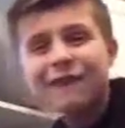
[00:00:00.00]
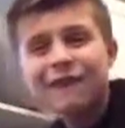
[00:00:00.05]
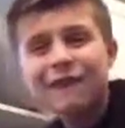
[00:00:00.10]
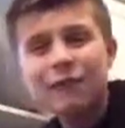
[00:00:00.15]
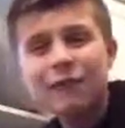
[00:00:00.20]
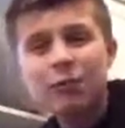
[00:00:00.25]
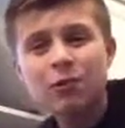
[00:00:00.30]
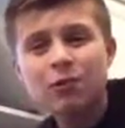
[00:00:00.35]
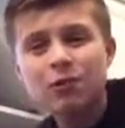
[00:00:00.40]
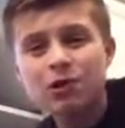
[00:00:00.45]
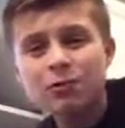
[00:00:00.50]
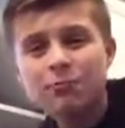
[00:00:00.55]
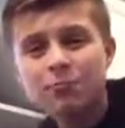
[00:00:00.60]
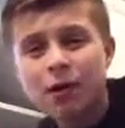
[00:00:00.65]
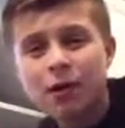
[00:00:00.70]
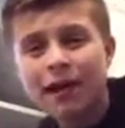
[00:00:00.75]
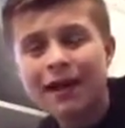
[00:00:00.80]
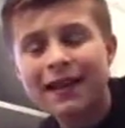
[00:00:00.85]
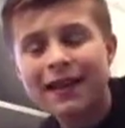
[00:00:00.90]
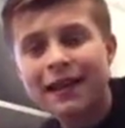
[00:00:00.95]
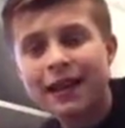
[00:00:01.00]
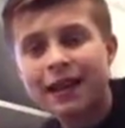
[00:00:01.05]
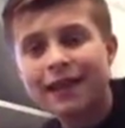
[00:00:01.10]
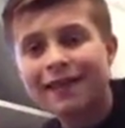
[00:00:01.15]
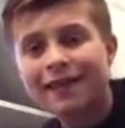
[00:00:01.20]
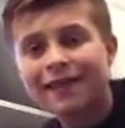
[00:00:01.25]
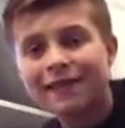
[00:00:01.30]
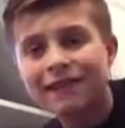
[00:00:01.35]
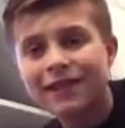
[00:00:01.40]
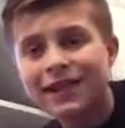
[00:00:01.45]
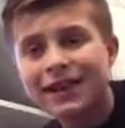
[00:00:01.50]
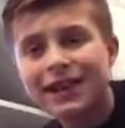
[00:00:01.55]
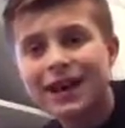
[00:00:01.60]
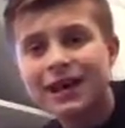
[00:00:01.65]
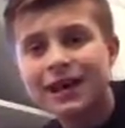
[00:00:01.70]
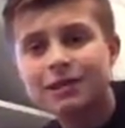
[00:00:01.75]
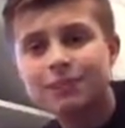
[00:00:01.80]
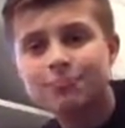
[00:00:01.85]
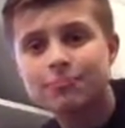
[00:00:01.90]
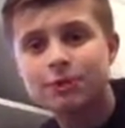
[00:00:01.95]
if you want to buy the
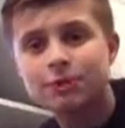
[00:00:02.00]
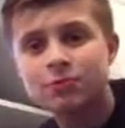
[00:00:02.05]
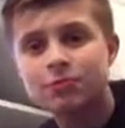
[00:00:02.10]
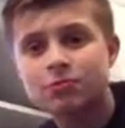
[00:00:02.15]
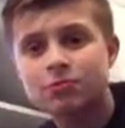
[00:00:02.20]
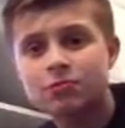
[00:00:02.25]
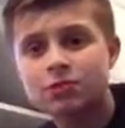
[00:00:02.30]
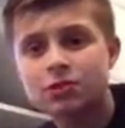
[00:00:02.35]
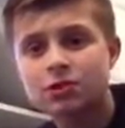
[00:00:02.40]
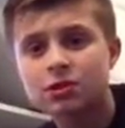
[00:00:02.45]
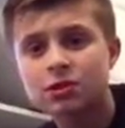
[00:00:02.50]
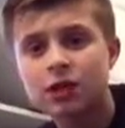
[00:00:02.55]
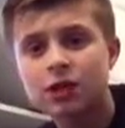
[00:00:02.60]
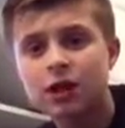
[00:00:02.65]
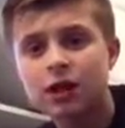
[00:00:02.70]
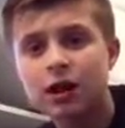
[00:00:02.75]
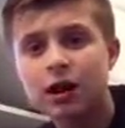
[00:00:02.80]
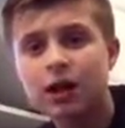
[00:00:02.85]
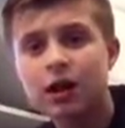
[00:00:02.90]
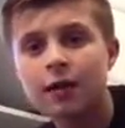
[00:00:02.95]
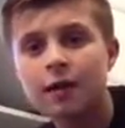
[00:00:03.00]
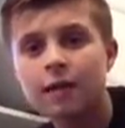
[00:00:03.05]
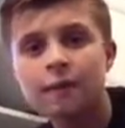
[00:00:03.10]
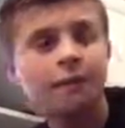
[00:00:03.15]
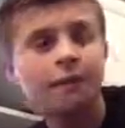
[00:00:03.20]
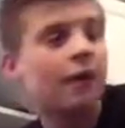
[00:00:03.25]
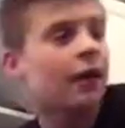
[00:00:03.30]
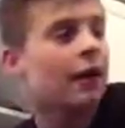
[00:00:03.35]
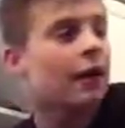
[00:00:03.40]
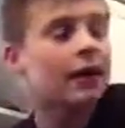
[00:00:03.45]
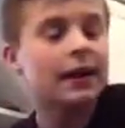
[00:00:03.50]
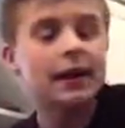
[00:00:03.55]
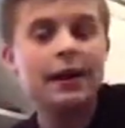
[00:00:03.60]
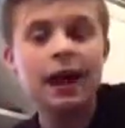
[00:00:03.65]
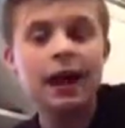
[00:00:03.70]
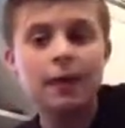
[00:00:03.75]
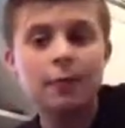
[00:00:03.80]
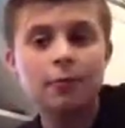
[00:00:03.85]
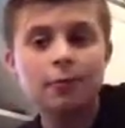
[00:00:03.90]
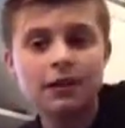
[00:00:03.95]
3DS bills.
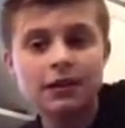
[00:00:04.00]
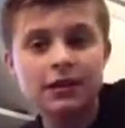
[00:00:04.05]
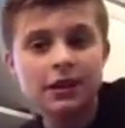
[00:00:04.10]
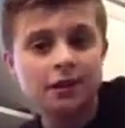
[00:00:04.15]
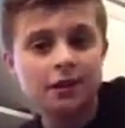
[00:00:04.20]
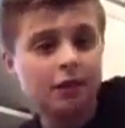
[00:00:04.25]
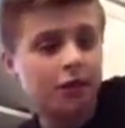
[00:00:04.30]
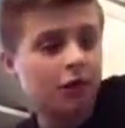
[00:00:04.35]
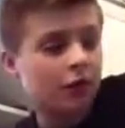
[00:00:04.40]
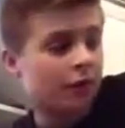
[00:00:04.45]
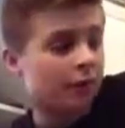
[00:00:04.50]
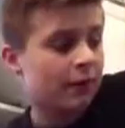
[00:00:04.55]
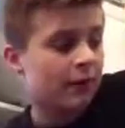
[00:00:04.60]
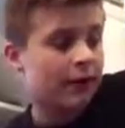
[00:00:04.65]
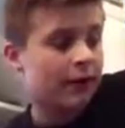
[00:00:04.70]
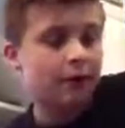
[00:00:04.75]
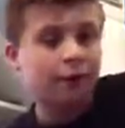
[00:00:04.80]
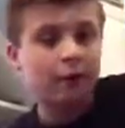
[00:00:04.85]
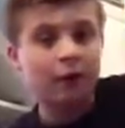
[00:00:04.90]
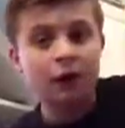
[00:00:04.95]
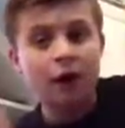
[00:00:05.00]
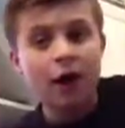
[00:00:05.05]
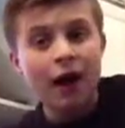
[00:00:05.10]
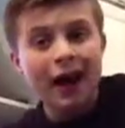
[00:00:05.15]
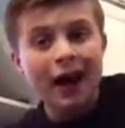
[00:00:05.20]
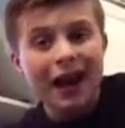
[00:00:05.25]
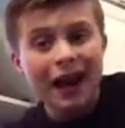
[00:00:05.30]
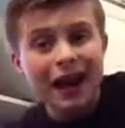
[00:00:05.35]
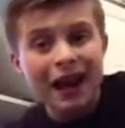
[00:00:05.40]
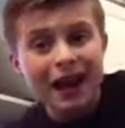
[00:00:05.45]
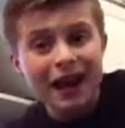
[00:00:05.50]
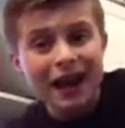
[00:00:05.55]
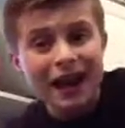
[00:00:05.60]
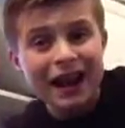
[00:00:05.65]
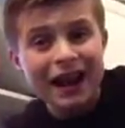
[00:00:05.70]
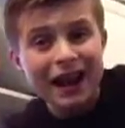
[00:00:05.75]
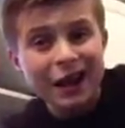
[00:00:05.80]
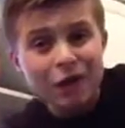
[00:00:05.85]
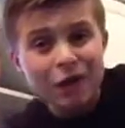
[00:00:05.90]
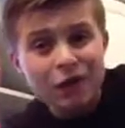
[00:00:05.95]
Yeah, please leave a comment down below.
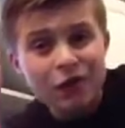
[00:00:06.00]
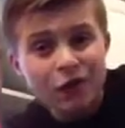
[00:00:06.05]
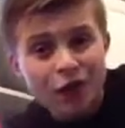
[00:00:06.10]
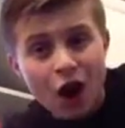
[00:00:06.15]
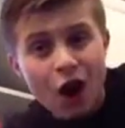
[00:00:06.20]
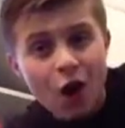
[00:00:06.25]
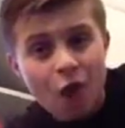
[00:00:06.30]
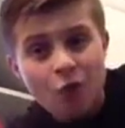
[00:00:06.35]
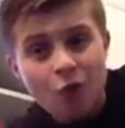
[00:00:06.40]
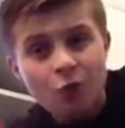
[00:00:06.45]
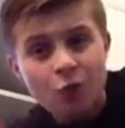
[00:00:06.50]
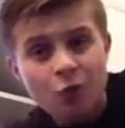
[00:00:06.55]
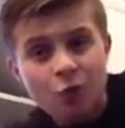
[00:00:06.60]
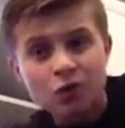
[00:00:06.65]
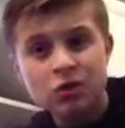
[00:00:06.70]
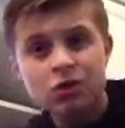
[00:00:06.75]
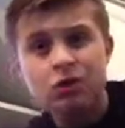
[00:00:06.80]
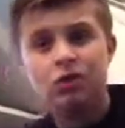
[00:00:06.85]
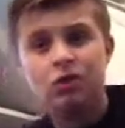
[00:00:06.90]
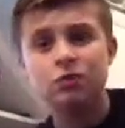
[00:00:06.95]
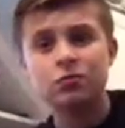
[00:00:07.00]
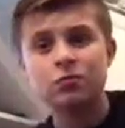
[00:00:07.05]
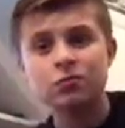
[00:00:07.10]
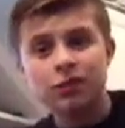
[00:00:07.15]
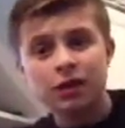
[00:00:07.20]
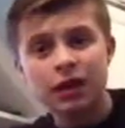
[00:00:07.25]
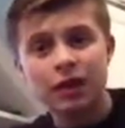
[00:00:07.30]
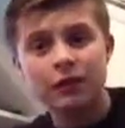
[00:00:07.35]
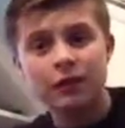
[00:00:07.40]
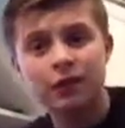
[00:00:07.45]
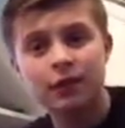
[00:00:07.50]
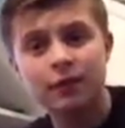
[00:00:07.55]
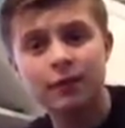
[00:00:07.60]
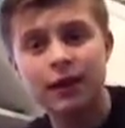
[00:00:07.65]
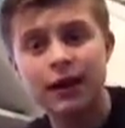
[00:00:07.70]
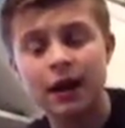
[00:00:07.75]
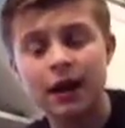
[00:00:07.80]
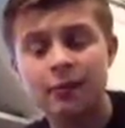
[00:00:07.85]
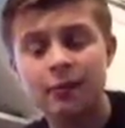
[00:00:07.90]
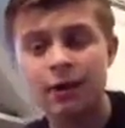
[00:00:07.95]
If you don't want to, leave a
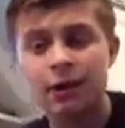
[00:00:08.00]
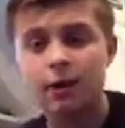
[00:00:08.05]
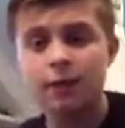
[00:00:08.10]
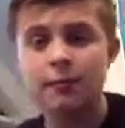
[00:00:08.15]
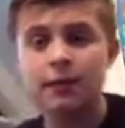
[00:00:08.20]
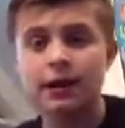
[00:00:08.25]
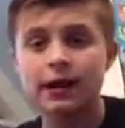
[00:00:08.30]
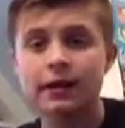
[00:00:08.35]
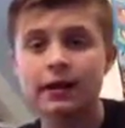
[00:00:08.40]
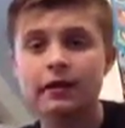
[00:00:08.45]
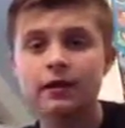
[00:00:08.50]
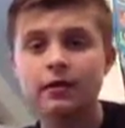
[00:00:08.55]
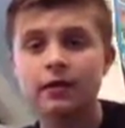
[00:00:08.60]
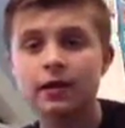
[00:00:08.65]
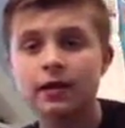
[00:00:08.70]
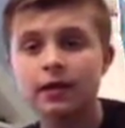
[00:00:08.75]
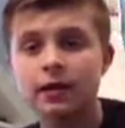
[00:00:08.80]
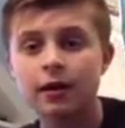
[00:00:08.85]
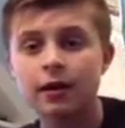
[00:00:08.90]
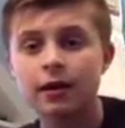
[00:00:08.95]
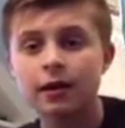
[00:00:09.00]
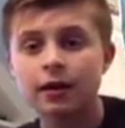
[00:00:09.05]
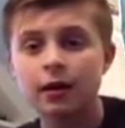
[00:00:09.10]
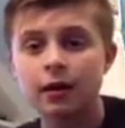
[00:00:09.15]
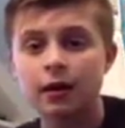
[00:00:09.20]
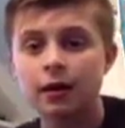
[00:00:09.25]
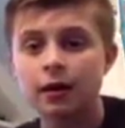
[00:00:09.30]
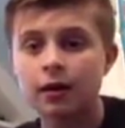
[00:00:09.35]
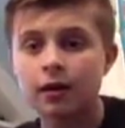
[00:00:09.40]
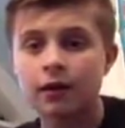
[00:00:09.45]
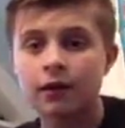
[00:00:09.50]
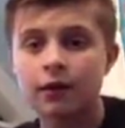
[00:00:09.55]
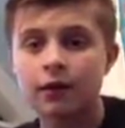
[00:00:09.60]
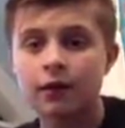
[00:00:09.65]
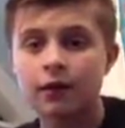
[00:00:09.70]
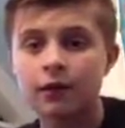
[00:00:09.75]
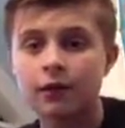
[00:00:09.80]
comment down below, Billy. If